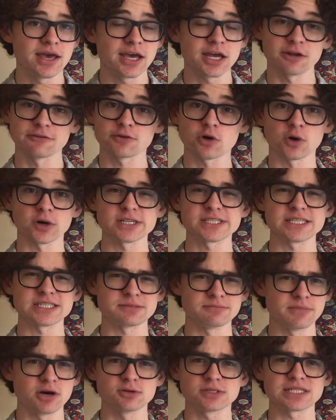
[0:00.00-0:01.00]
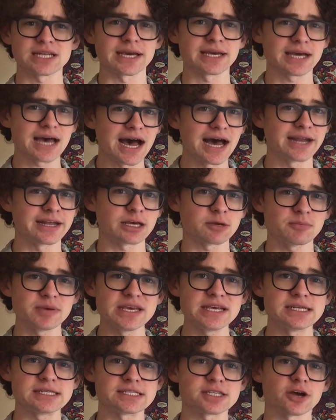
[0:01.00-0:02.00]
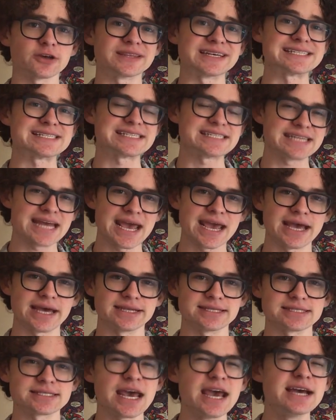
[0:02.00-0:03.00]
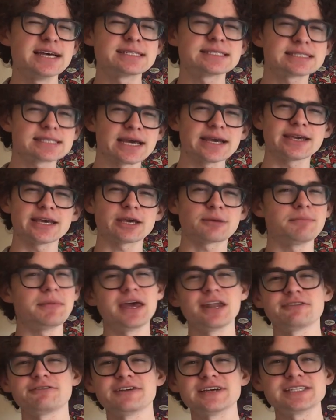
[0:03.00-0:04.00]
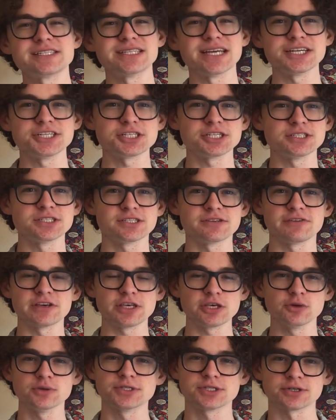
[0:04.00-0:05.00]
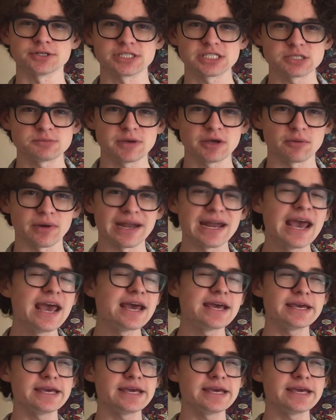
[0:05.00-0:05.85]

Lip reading: And of course, its most iconic piece are the stands, psychic manifestations of a user's spirit,